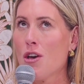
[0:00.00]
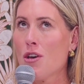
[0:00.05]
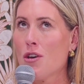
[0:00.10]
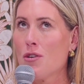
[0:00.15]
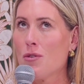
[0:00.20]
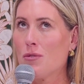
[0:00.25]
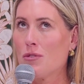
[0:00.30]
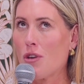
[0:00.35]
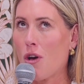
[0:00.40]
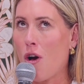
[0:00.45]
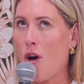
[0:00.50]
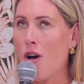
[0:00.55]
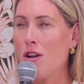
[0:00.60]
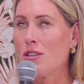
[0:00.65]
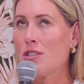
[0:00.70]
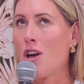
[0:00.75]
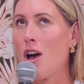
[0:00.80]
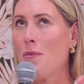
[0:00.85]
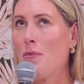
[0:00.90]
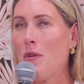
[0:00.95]
who's
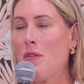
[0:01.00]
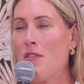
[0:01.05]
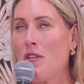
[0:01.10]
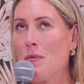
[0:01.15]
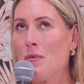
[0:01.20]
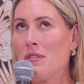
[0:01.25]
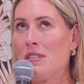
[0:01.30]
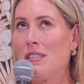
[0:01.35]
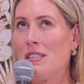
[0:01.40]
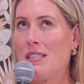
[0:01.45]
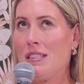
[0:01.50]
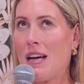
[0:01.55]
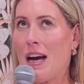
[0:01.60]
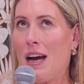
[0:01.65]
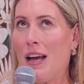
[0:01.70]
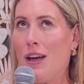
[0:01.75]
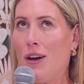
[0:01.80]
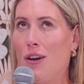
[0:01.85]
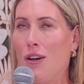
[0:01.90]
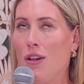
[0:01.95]
on top of it with
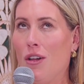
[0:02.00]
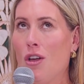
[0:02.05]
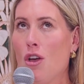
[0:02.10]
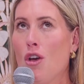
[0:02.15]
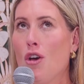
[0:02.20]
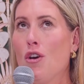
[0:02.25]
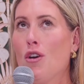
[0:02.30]
style,